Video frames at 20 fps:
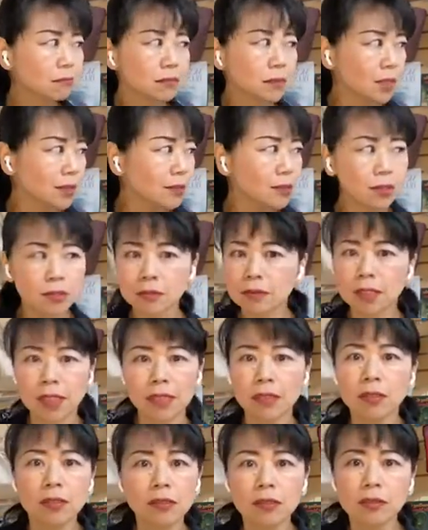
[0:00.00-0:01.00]
can't
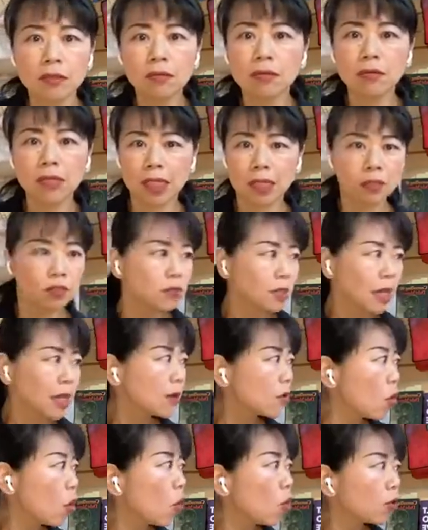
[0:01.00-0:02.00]
you
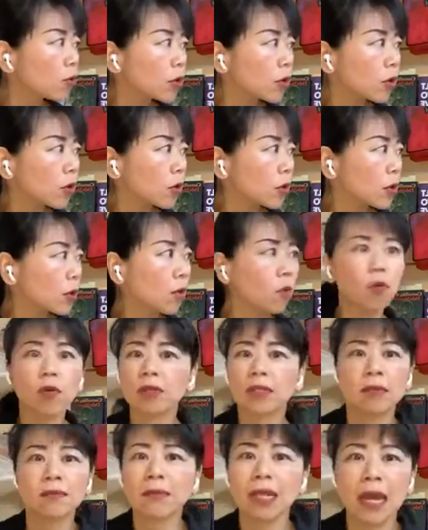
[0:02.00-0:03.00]
take order?
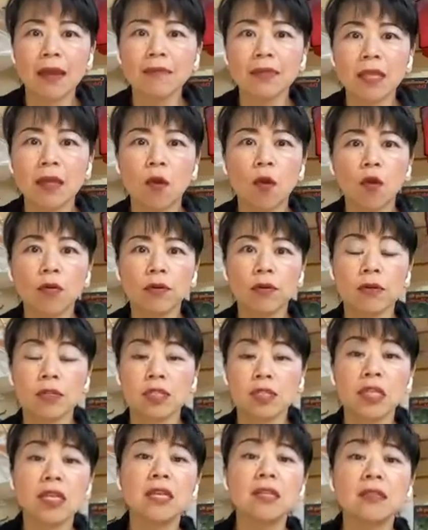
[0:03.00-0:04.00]
Or sometimes they order,
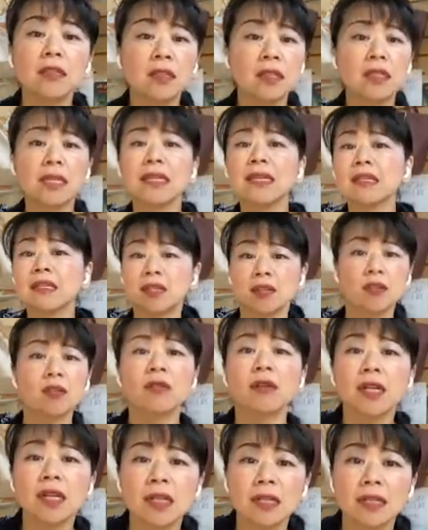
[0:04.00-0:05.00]
she
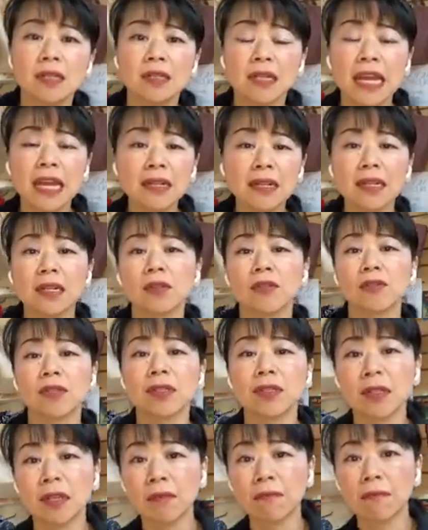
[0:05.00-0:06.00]
couldn't understand
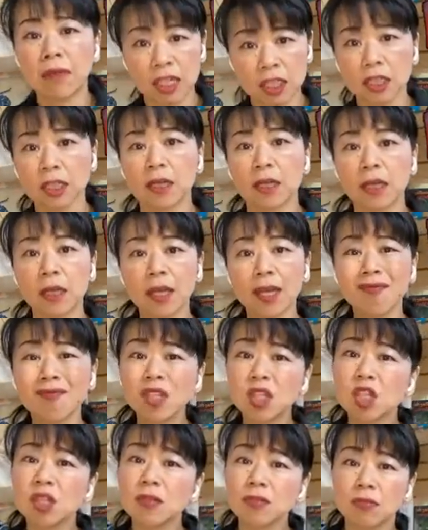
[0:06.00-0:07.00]
English much, but
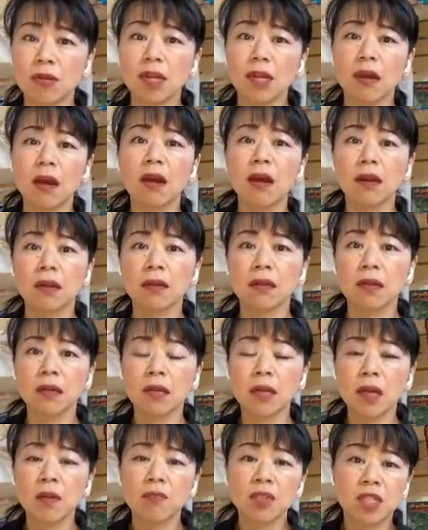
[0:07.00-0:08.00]
she tried hard.
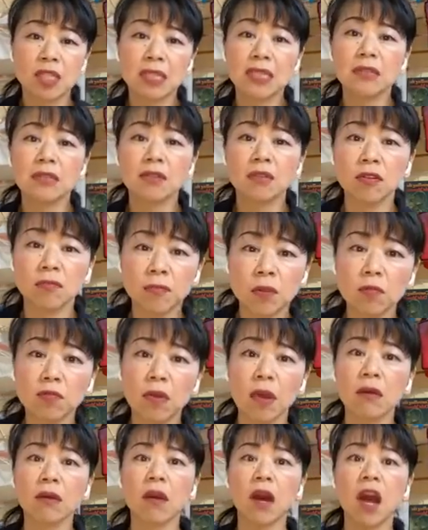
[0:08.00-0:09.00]
But she served the
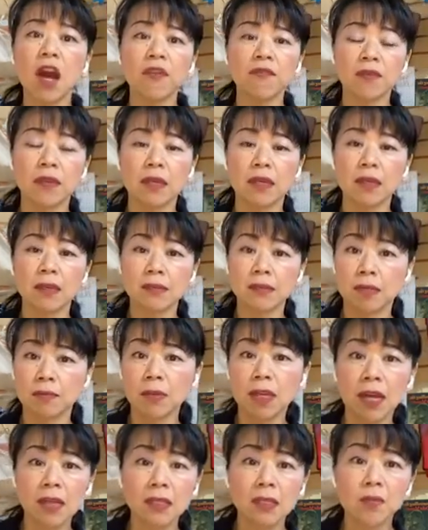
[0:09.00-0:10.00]
wrong coffee. Some
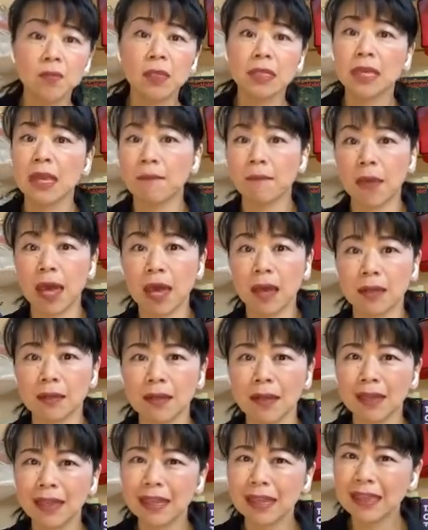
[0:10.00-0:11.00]
customers get mad.
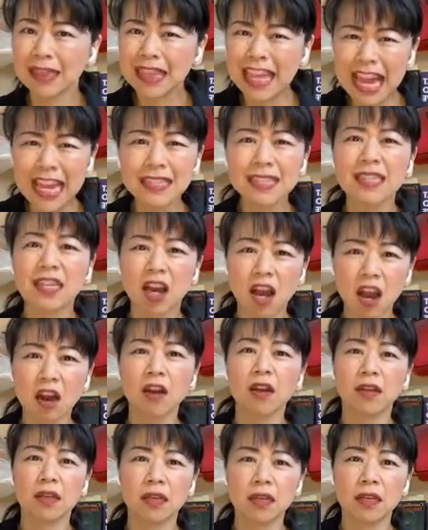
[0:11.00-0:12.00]
That's
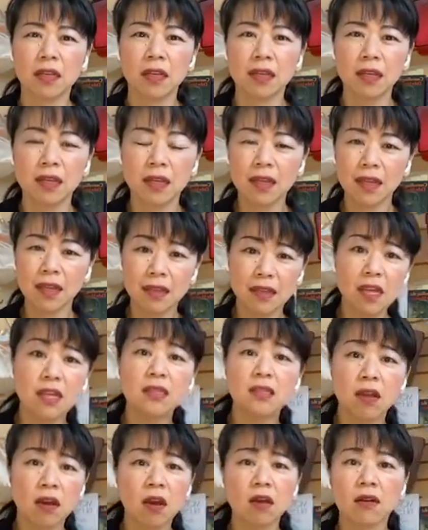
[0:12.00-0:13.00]
hard.
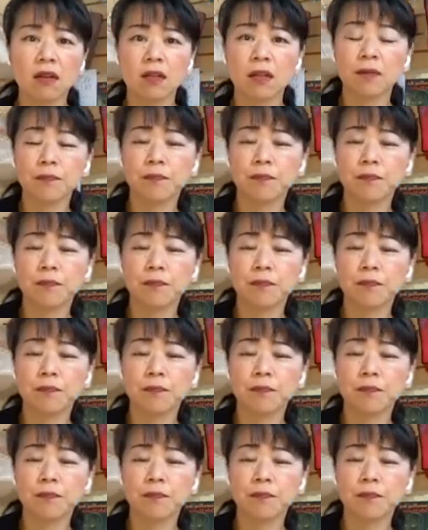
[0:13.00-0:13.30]
That's hard,